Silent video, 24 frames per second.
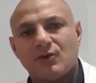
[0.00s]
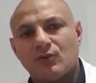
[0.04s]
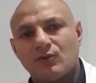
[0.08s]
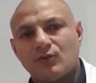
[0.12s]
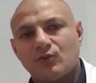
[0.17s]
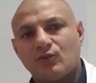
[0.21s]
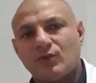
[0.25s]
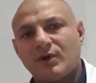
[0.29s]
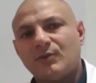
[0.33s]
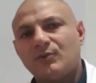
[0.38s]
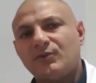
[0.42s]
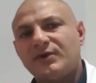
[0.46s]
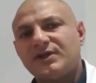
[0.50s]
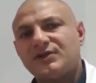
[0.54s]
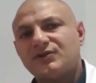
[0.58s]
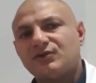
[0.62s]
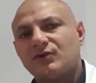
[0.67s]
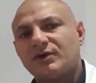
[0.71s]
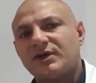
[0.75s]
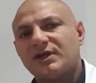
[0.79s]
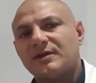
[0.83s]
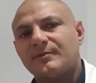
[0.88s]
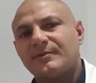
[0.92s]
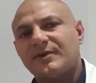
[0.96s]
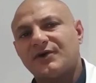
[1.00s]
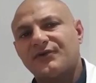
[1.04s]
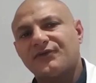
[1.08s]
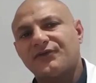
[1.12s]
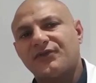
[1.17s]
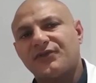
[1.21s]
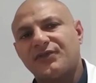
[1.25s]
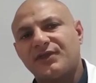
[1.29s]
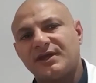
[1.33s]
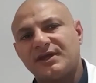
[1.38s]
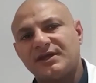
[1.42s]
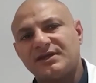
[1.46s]
When we're talking about
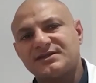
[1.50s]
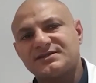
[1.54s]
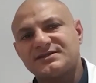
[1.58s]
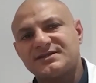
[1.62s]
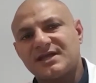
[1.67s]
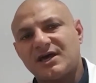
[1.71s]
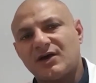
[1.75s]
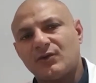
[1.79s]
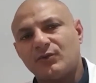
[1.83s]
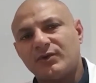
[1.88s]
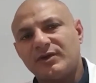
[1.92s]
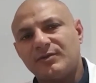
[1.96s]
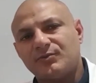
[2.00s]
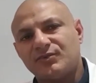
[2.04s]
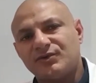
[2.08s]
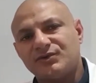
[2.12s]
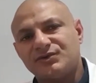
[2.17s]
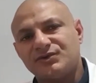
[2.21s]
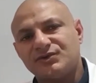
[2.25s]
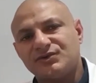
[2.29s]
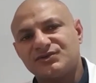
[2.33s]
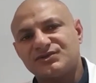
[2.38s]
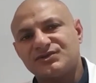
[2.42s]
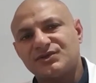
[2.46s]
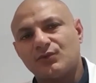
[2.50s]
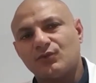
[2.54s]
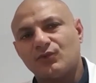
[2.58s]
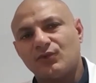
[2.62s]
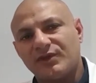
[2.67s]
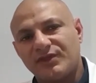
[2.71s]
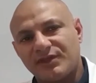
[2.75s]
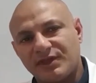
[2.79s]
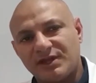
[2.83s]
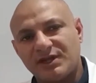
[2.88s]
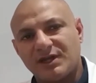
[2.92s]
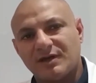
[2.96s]
things that we produce
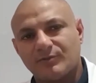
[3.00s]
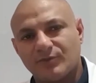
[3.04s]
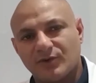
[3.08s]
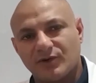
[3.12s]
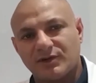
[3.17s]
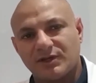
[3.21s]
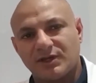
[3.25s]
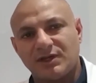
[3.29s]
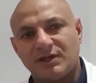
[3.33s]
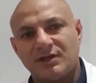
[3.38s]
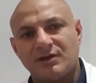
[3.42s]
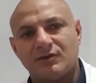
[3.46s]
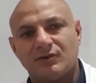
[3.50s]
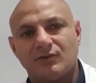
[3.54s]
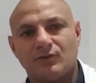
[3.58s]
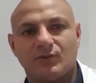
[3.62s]
within our body,